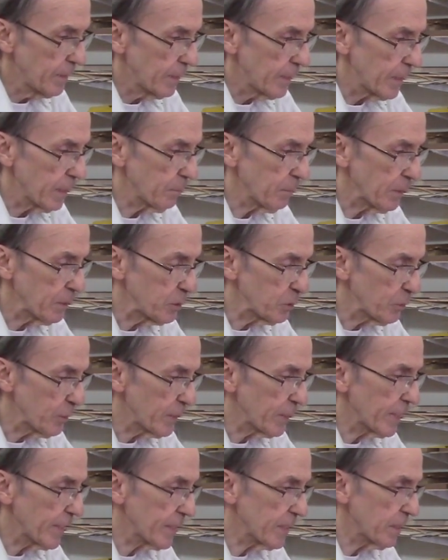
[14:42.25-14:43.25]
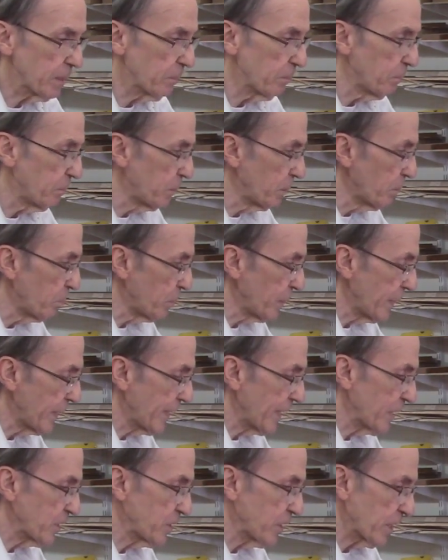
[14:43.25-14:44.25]
And by doing that, the blade
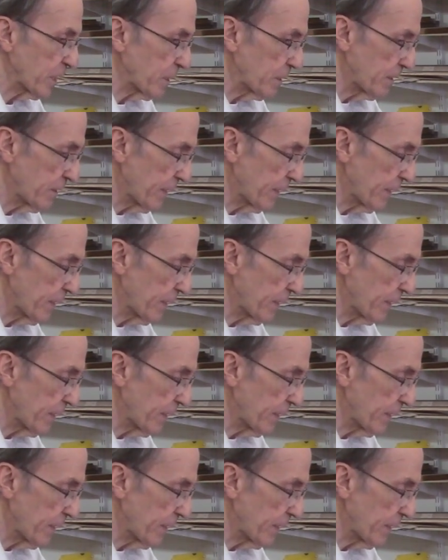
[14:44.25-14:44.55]
acts like